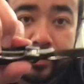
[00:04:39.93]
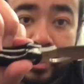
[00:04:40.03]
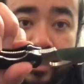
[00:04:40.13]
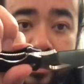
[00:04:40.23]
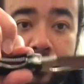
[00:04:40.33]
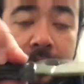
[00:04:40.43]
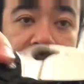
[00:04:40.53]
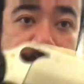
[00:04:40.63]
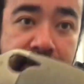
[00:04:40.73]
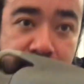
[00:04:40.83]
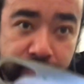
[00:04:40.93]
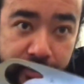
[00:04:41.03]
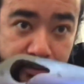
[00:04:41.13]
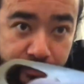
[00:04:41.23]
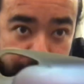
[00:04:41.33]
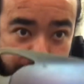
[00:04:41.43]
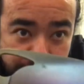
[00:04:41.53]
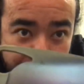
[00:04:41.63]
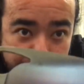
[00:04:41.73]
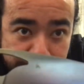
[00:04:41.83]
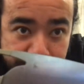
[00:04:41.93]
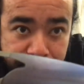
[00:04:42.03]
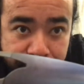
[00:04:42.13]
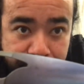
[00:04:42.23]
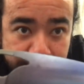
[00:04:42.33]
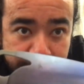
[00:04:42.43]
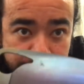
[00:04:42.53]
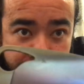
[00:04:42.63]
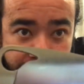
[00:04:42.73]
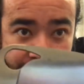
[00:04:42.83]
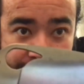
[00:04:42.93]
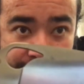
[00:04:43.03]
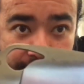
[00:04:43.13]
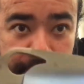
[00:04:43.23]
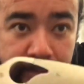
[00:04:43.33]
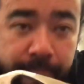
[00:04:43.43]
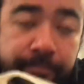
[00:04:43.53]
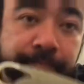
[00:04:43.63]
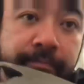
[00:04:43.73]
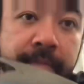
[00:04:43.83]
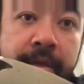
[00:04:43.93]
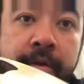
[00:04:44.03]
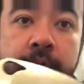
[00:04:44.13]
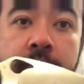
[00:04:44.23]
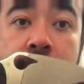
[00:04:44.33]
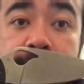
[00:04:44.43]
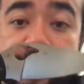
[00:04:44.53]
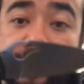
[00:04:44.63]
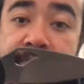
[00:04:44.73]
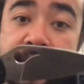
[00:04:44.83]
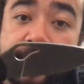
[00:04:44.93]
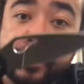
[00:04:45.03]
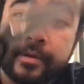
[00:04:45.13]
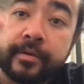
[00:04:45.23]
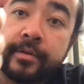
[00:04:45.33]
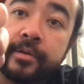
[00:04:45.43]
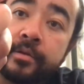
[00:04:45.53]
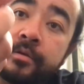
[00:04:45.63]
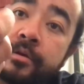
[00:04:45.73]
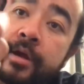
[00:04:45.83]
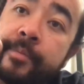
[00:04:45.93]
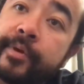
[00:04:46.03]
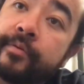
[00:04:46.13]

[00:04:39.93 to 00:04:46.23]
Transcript: don't know. I think it's real. It's got the initials on it. Who knows if it's fake? I'm